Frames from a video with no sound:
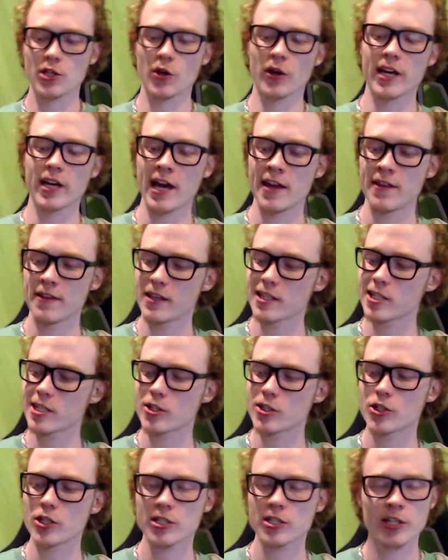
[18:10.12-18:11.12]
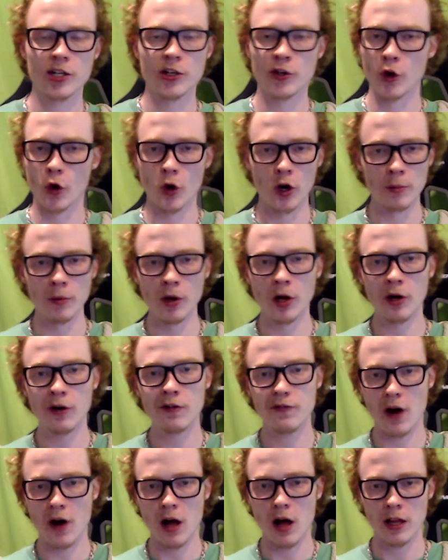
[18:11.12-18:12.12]
So again, this is just a
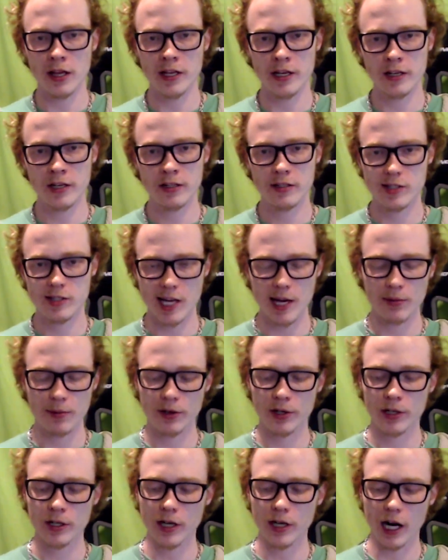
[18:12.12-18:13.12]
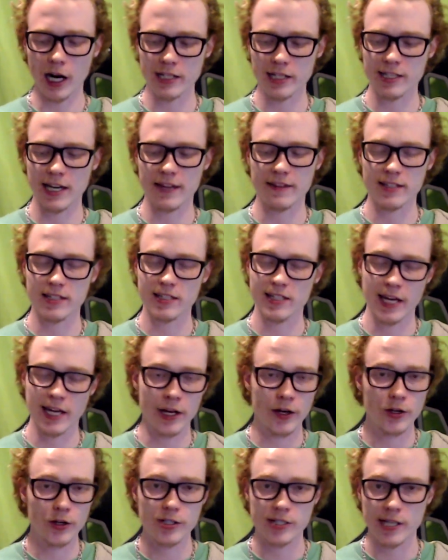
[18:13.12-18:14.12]
normal Fallen saber. It's got the
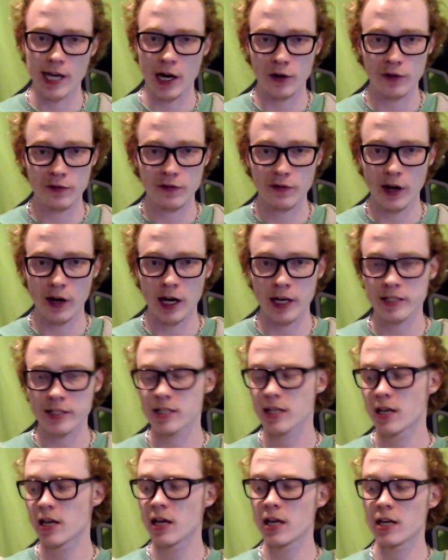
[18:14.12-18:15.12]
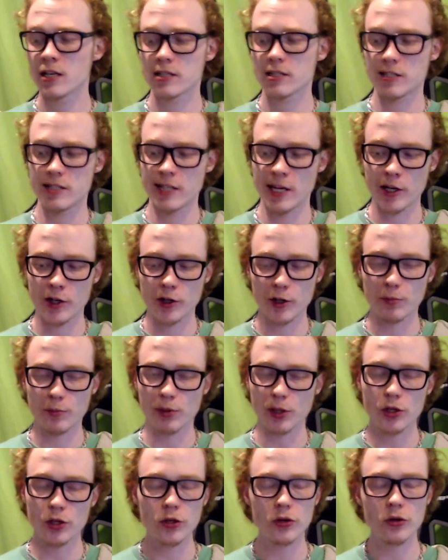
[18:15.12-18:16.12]
standard sound font,
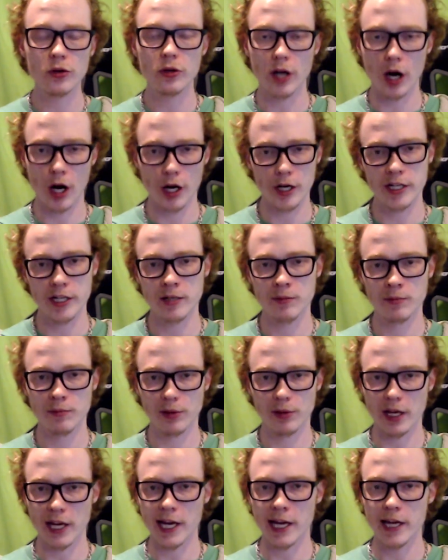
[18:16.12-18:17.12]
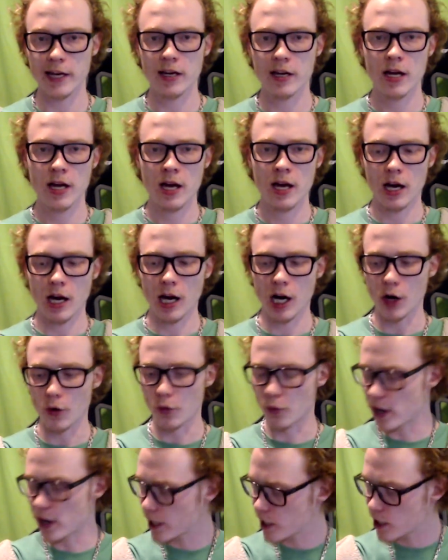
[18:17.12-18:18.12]
standard blue Guardian blade,
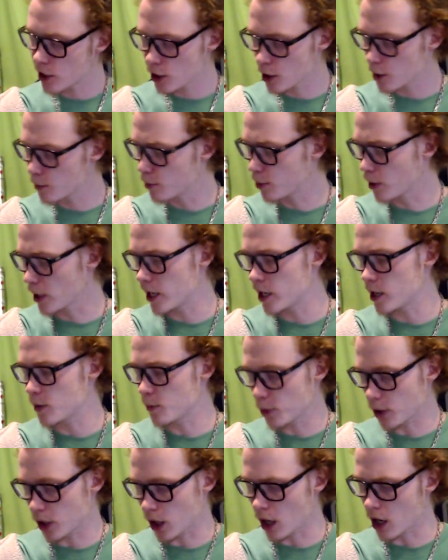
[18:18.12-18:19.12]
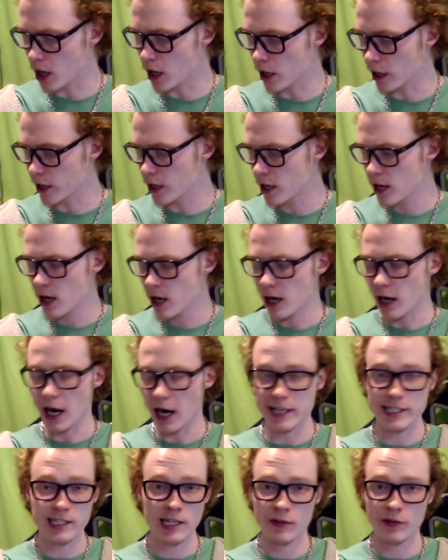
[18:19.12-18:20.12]
regular blade plug.
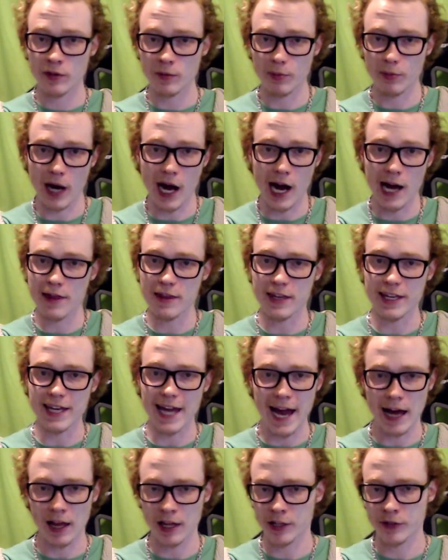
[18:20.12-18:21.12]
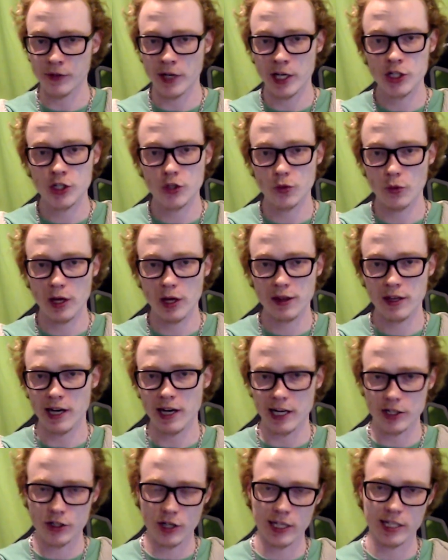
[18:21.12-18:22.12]
I didn't even buy the Allen wrench with
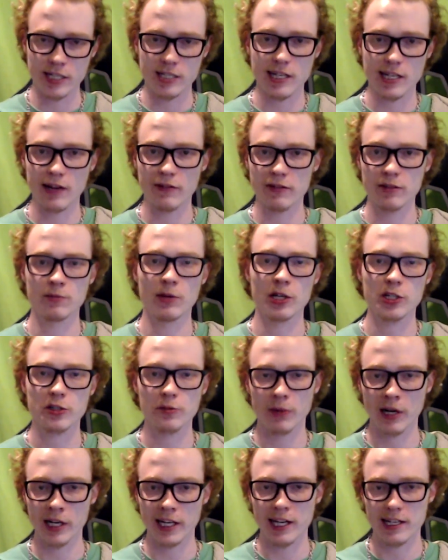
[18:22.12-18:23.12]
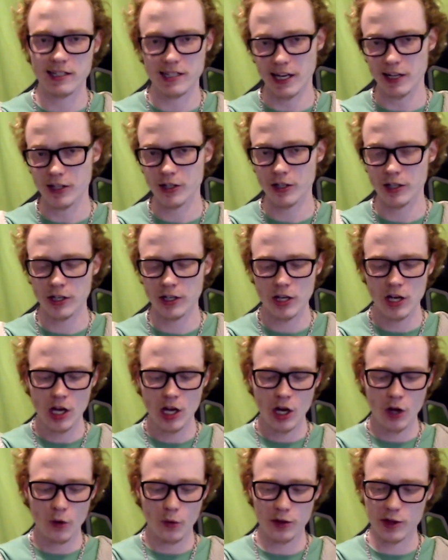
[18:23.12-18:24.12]
it. I tried to save as much money as I could
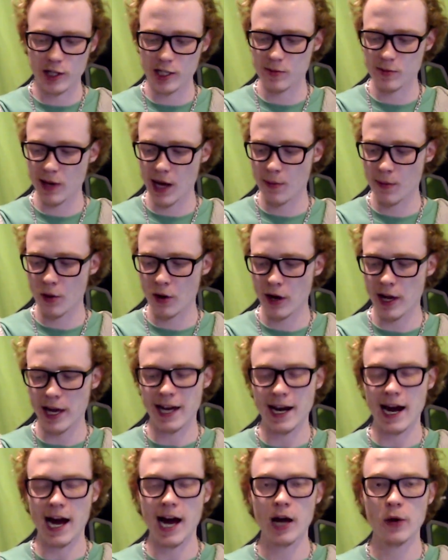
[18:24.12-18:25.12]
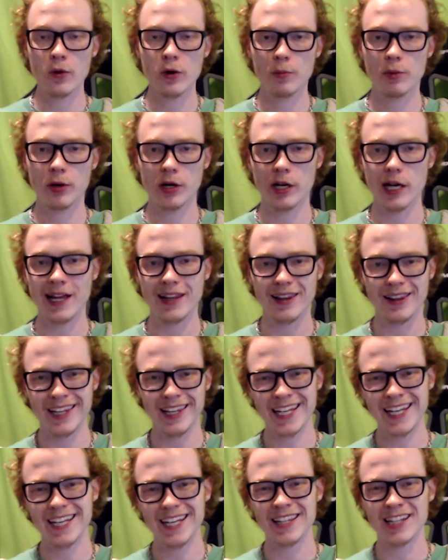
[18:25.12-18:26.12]
with this bad boy, and I will put a
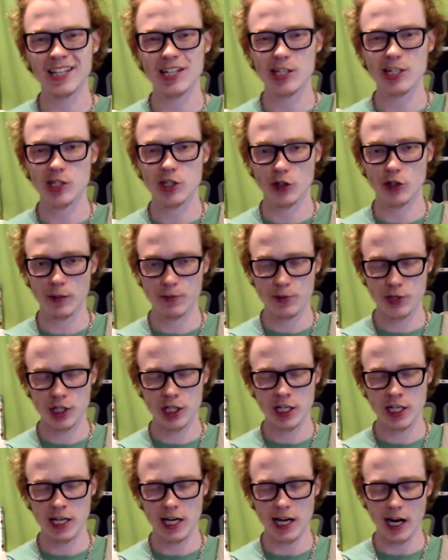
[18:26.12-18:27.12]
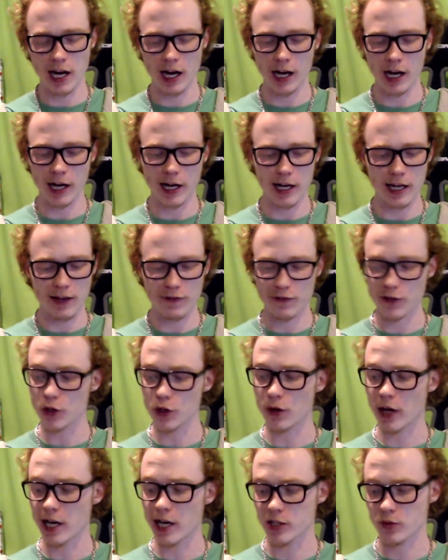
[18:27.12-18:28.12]
link in the description if
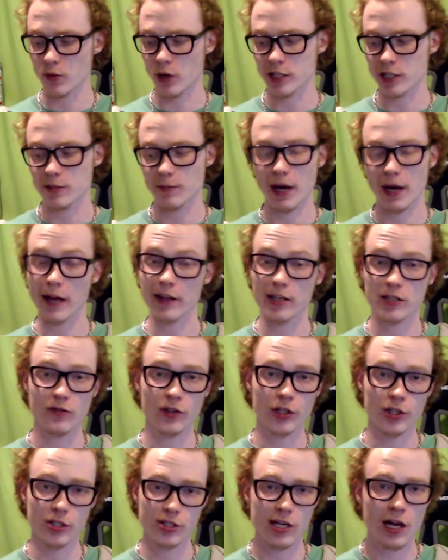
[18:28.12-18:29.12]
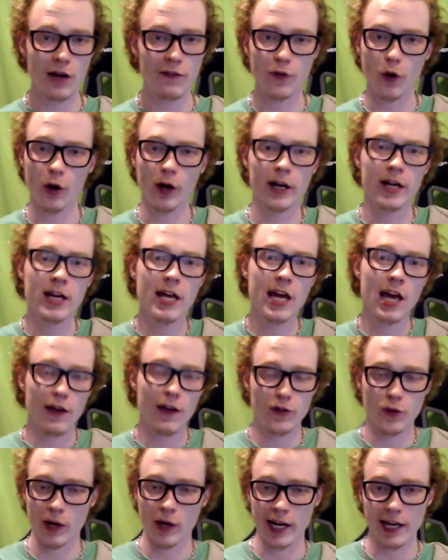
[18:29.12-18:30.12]
you guys want to buy this for yourself, or
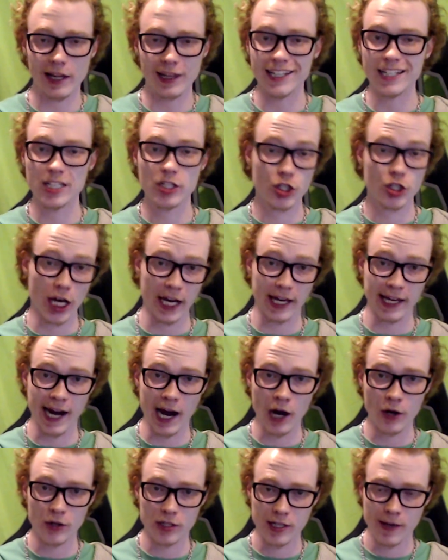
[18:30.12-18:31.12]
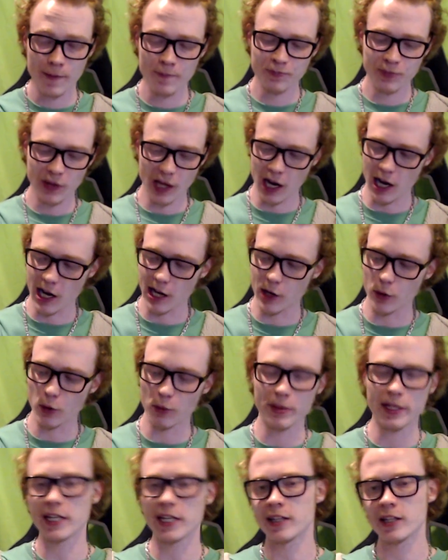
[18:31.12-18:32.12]
if you want to at least check it out. It
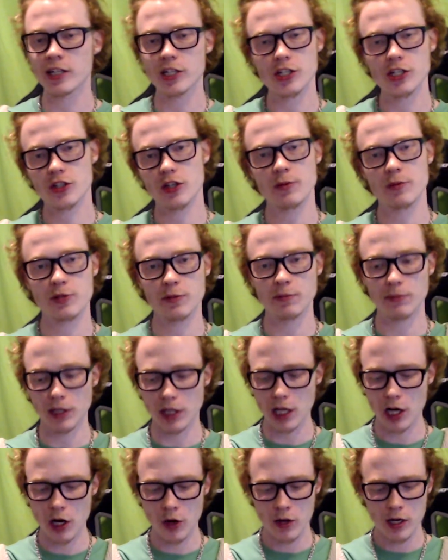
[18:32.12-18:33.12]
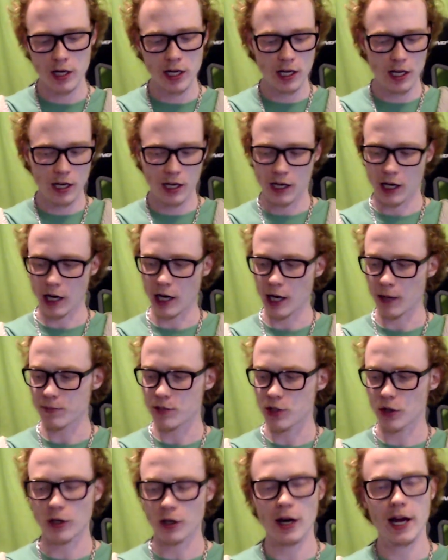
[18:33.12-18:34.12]
will be in the description below.
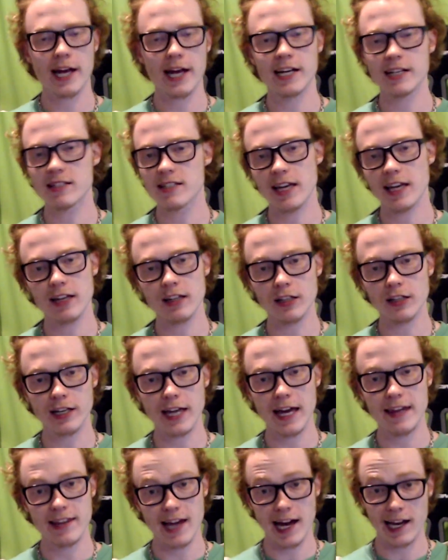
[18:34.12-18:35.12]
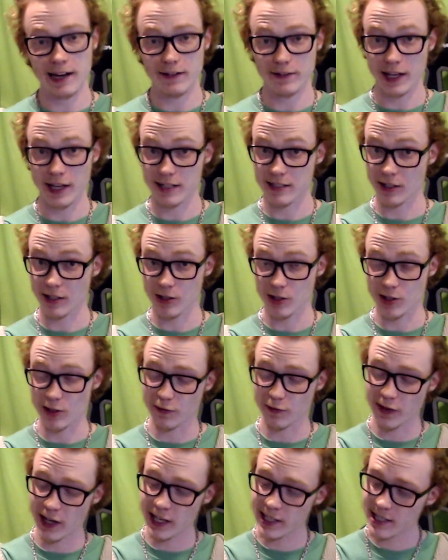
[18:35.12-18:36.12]
So go ahead and take a look at that if that tickles
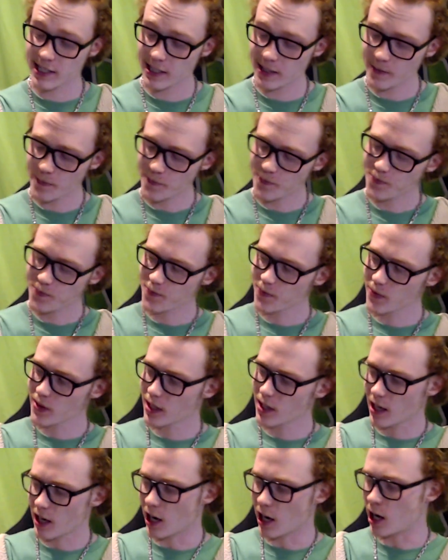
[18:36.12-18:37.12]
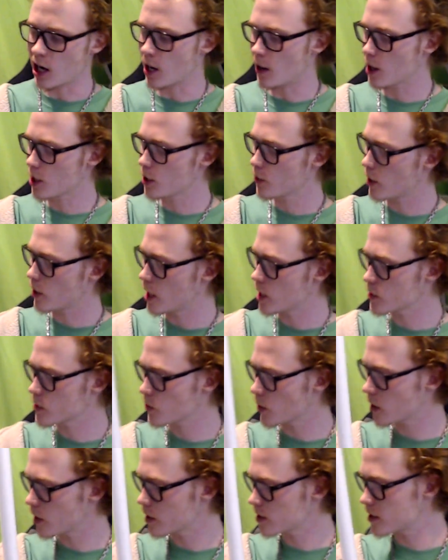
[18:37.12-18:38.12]
your fancy.
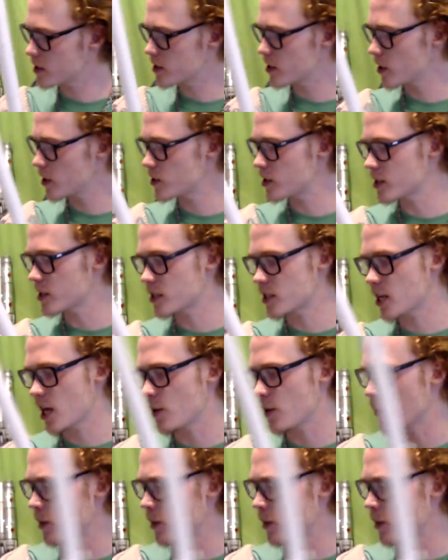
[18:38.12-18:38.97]
Otherwise, what else is there to say?